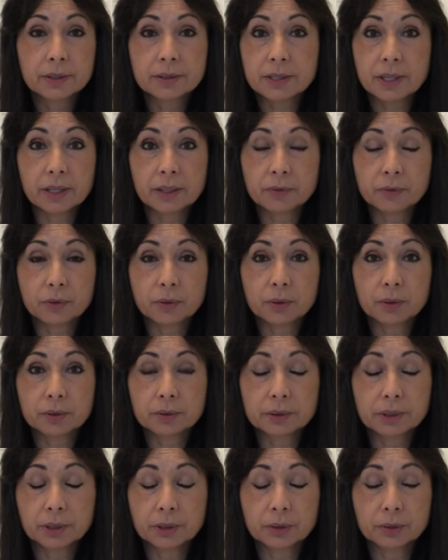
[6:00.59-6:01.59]
day
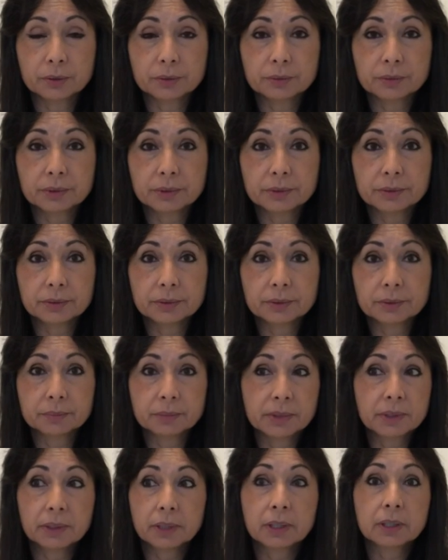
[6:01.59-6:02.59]
for, you know, uh,
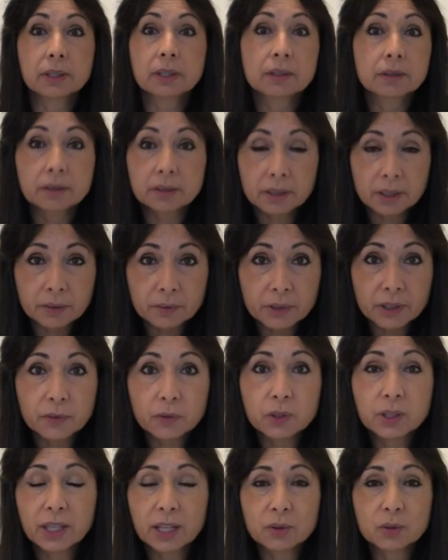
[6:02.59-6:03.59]
and, and even
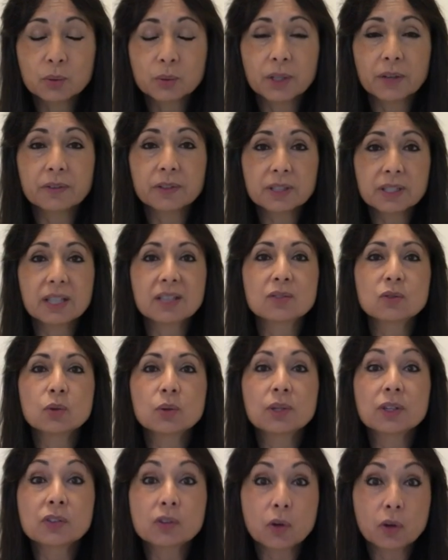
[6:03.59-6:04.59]
if you can't do it every day,
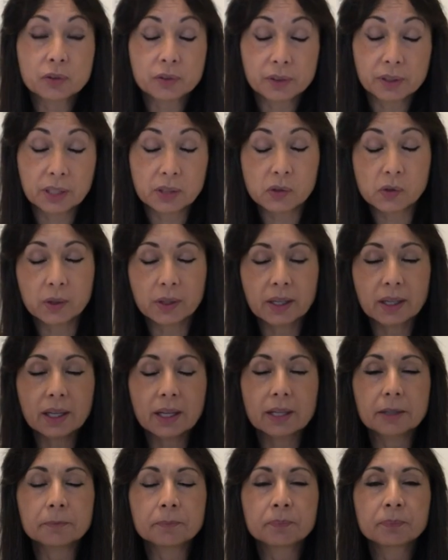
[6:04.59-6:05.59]
do it as often as you
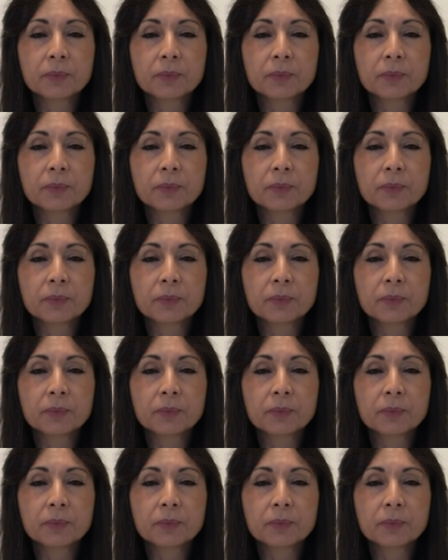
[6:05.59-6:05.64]
can.